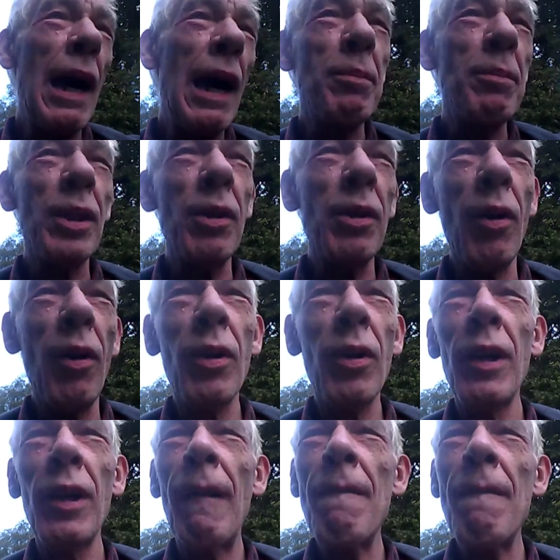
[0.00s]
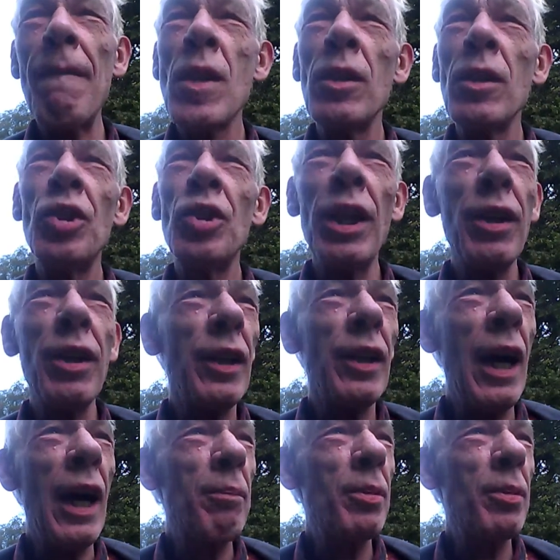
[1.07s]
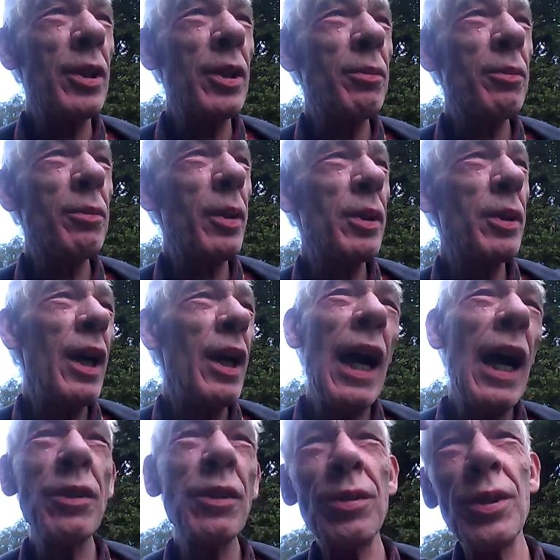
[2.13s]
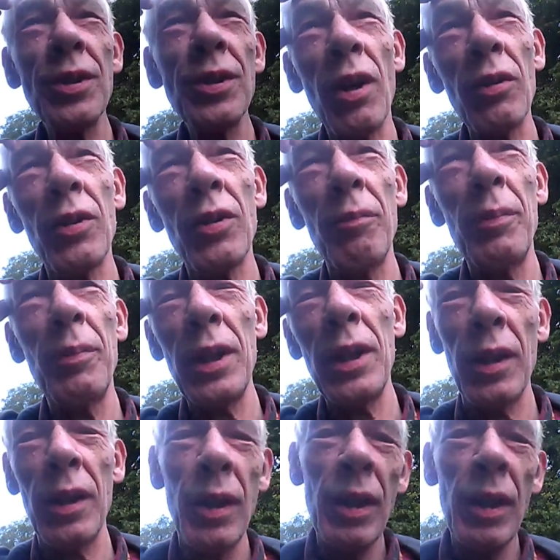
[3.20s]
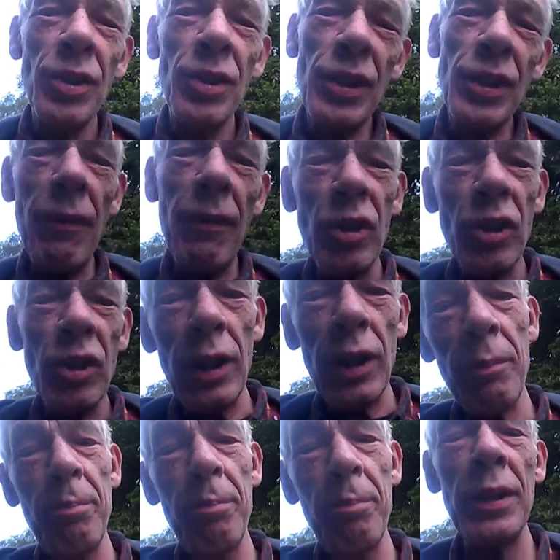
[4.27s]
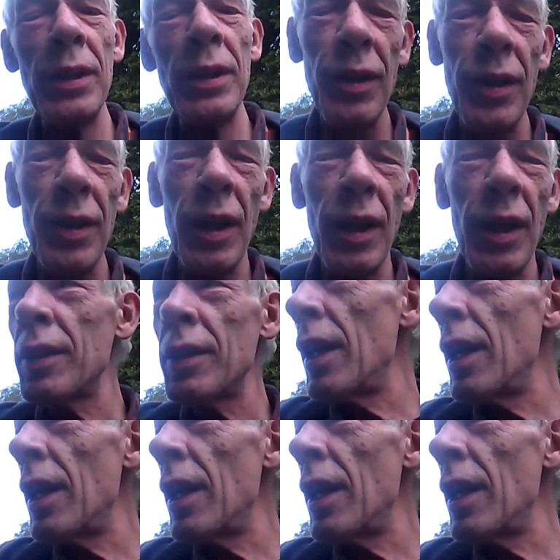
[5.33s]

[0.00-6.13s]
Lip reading: happy dog, sharing the happiness, but as a result of being savagely bitten the other